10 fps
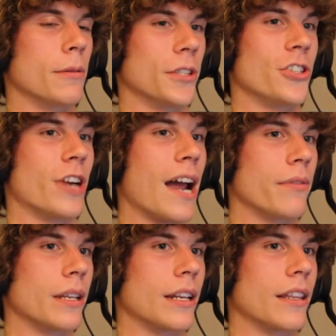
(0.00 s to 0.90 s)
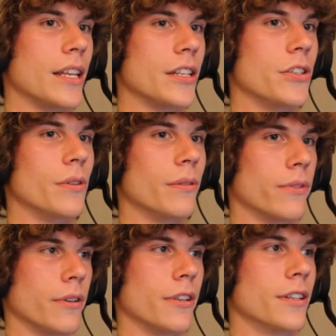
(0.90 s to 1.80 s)
able to drive it and then tune it
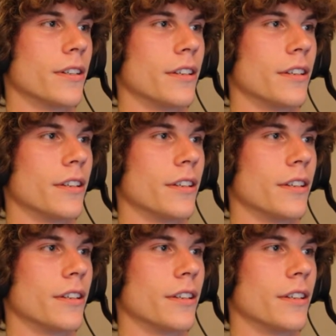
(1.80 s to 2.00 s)
further.